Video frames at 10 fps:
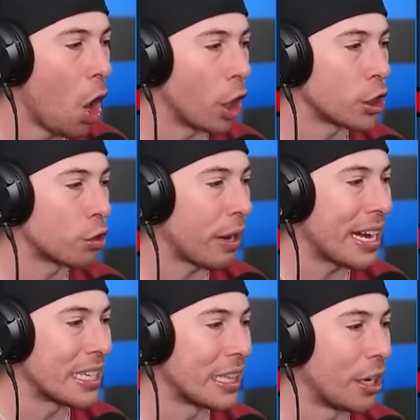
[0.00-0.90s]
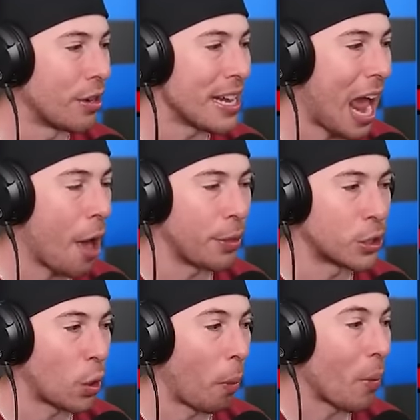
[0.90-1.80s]
Our train is literally now
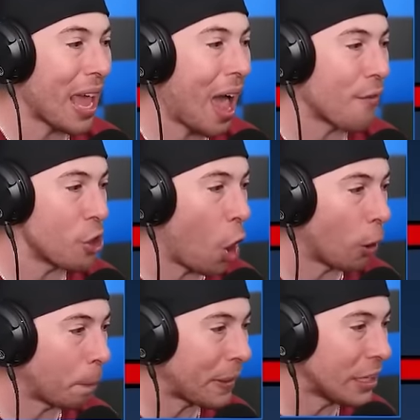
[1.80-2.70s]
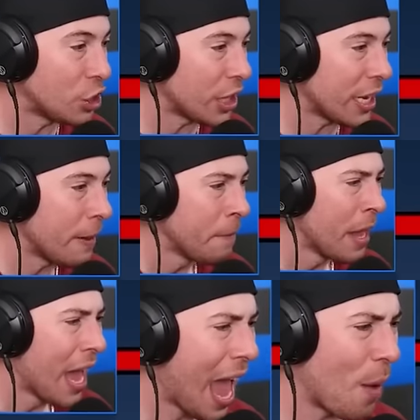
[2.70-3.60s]
destroyed, but we have an RPG,
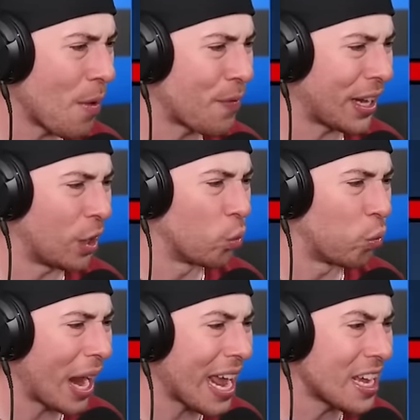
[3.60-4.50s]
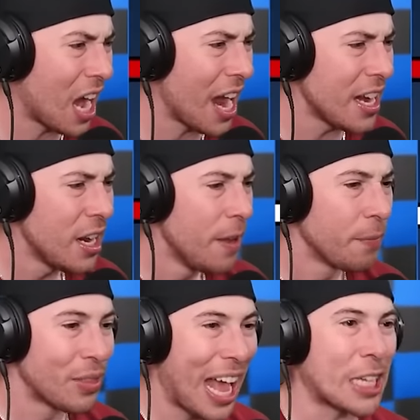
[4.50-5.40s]
and we've got a ray gun?
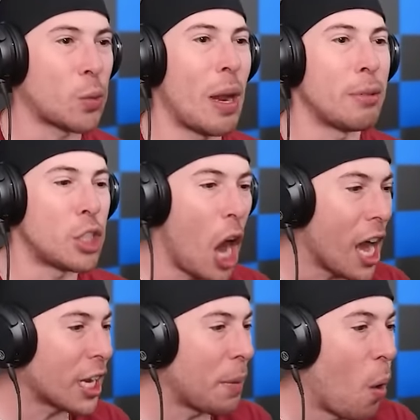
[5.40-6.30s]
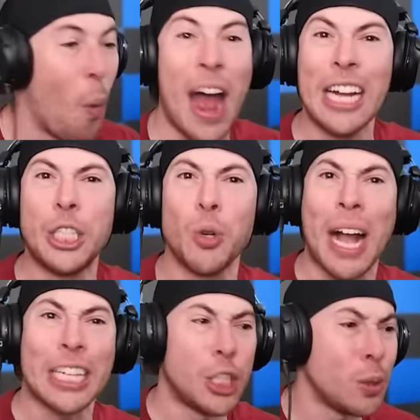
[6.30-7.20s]
That's what I'm talking about. Why didn't you
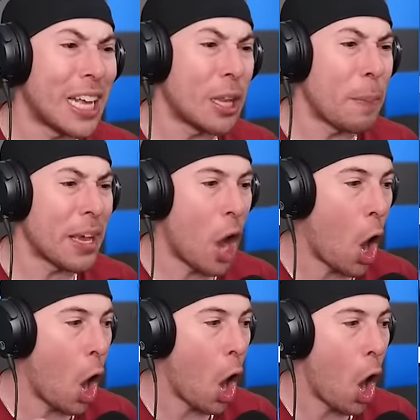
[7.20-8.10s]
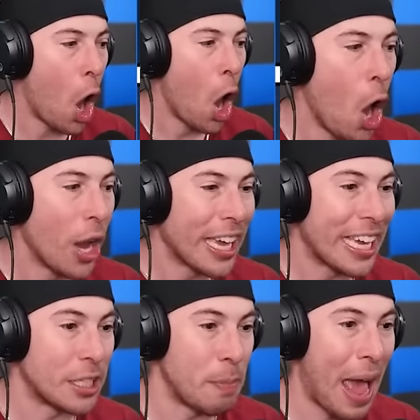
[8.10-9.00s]
guys use that to be... Oh,
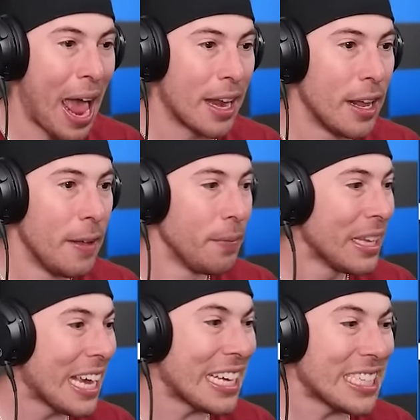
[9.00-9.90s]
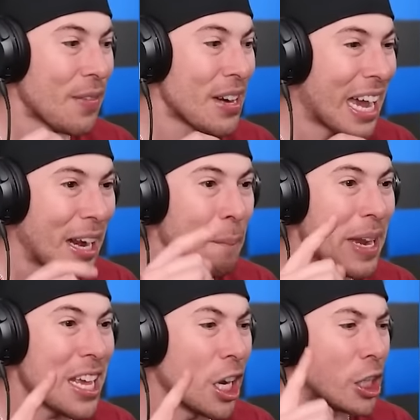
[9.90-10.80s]
he's mad. He's even got a
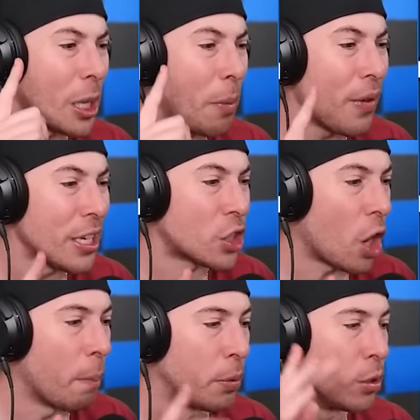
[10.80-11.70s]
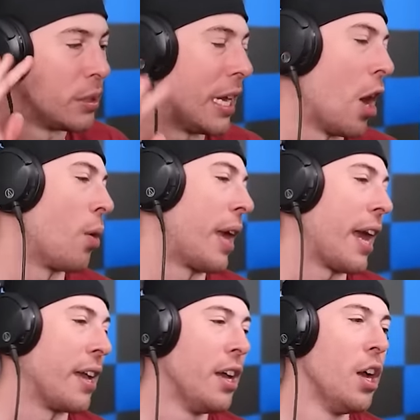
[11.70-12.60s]
minigun on top of his car. Blue's dead.
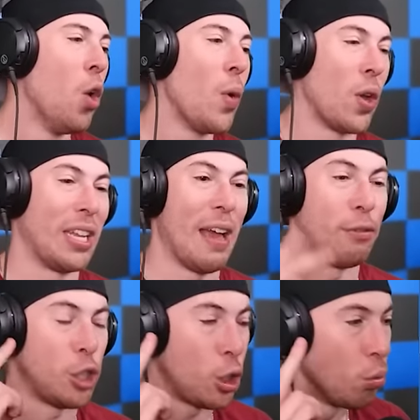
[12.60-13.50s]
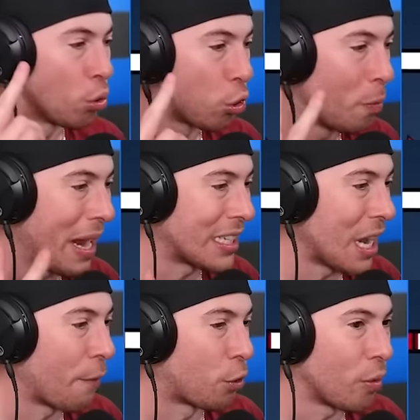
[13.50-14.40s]
Okay, we only have two crewmates left.